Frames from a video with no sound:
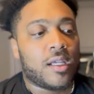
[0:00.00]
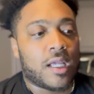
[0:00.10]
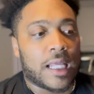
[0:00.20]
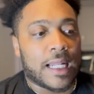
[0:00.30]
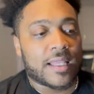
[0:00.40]

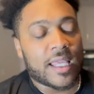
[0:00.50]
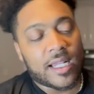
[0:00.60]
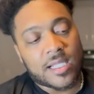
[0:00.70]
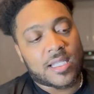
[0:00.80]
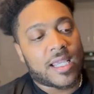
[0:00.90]
And I think
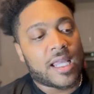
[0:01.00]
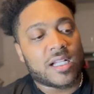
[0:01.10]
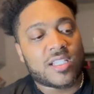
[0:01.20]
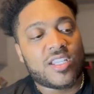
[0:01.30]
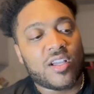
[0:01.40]
that's kind
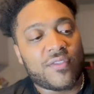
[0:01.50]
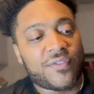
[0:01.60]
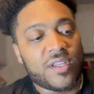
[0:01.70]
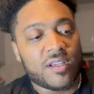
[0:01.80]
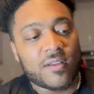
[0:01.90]
of tough
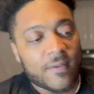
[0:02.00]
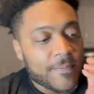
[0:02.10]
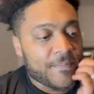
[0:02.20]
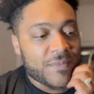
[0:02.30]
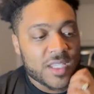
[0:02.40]
to
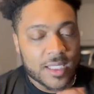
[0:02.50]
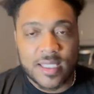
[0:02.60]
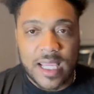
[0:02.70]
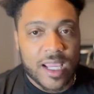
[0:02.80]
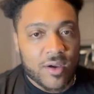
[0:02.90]

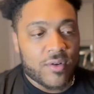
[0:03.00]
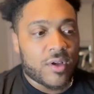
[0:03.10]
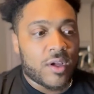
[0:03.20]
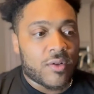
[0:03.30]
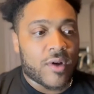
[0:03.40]
sell,
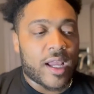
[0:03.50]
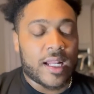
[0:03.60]
right?